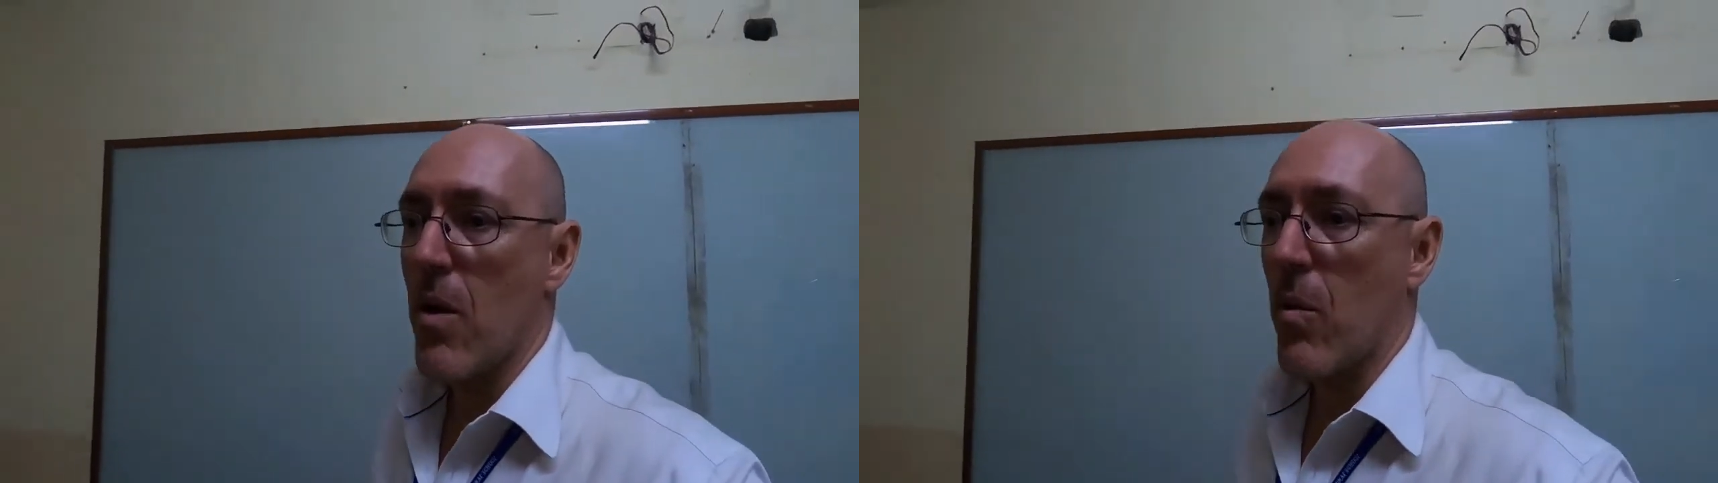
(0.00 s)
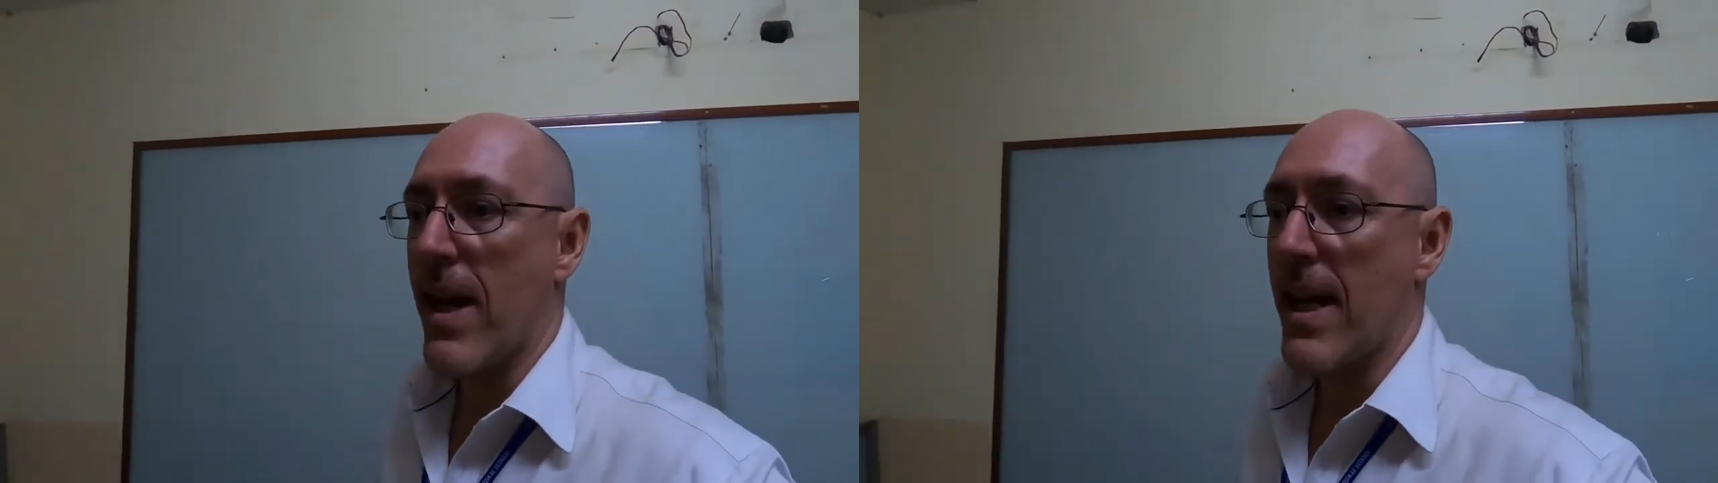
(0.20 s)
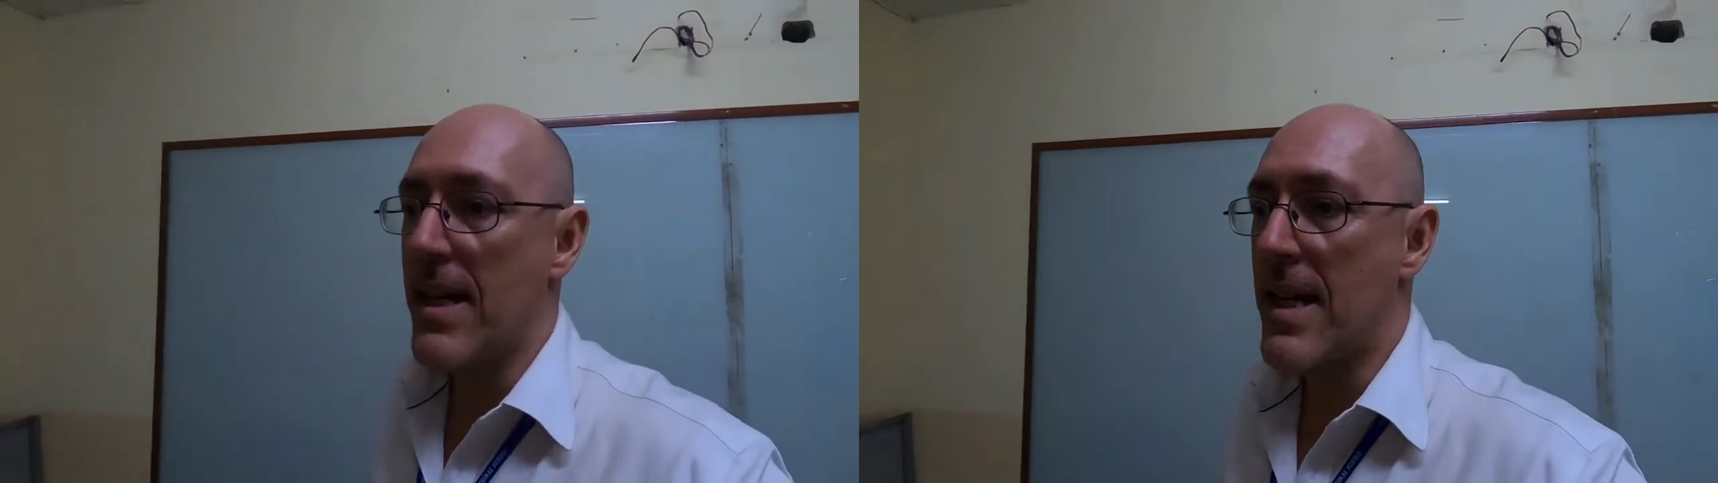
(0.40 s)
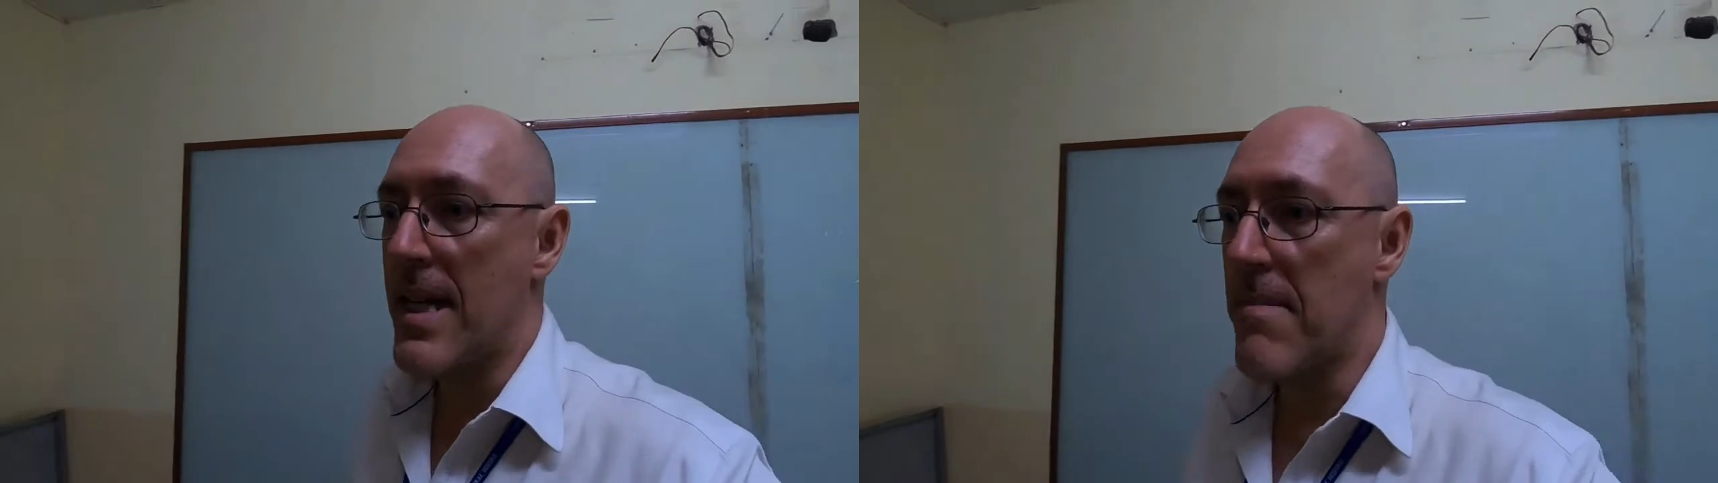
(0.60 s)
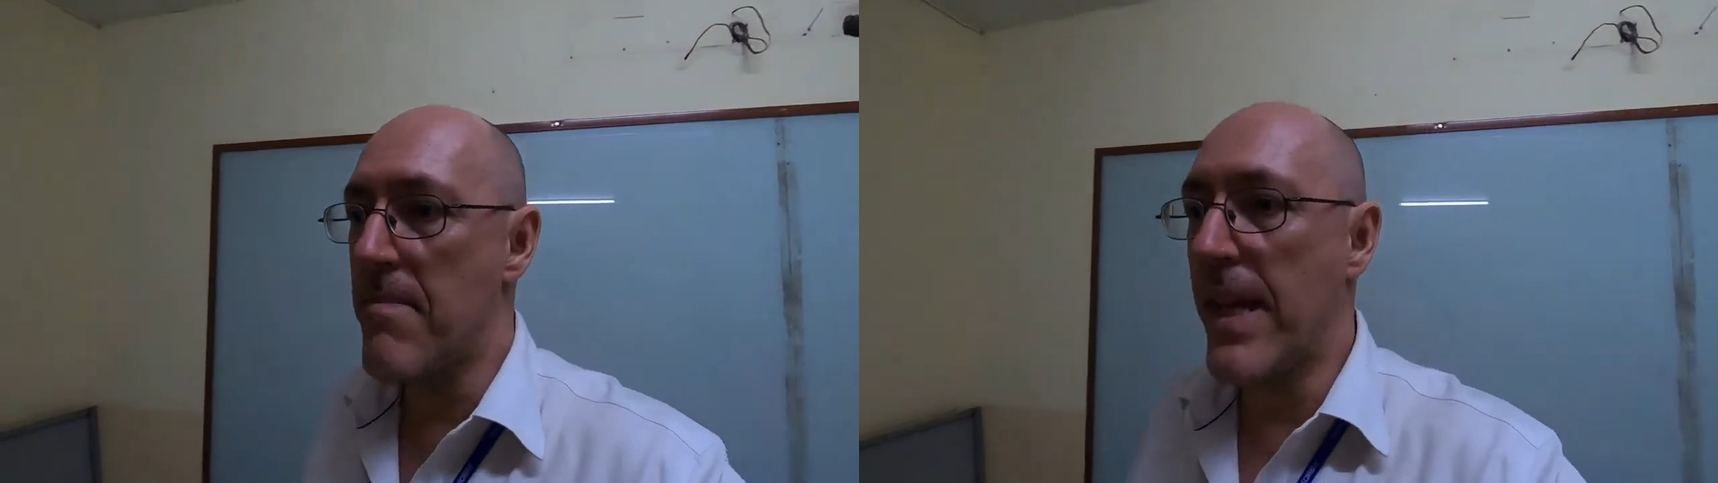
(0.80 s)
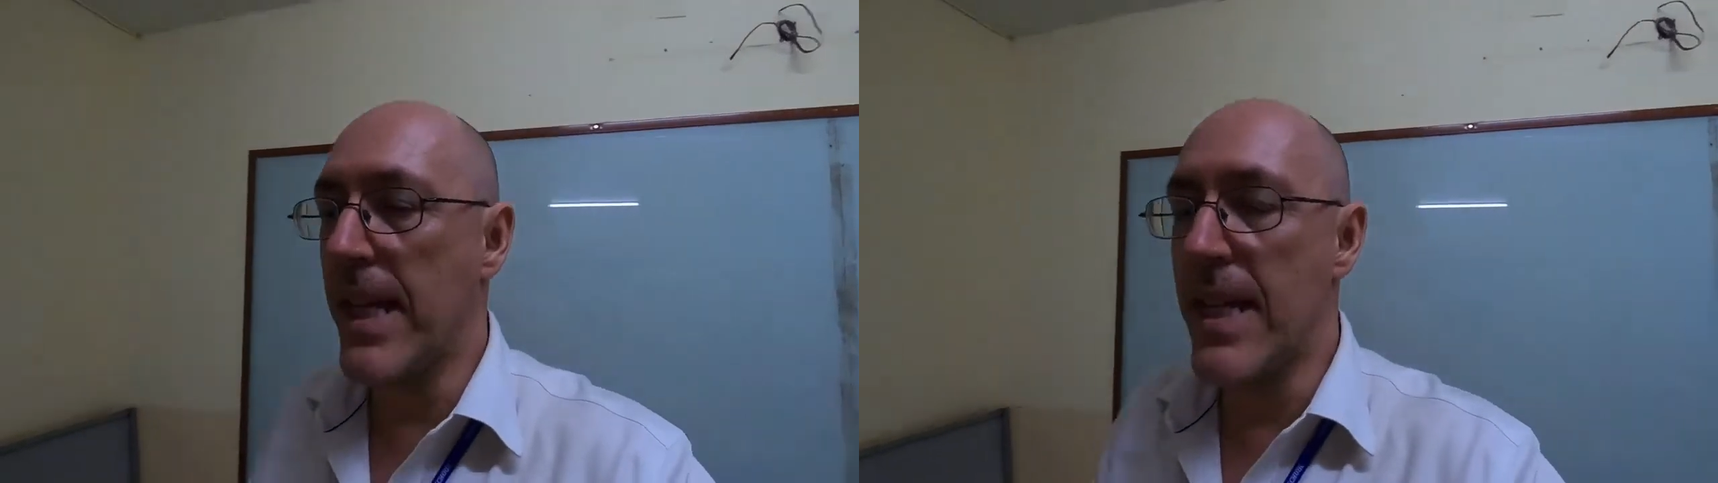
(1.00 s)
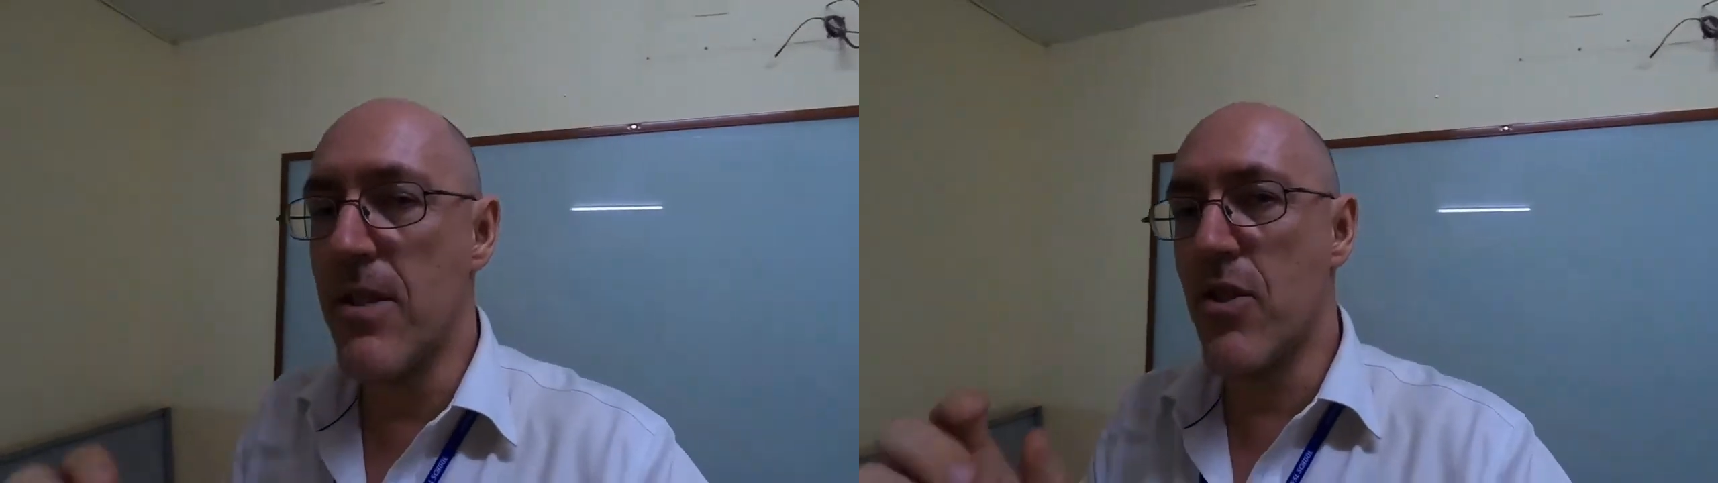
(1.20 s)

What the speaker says: when it is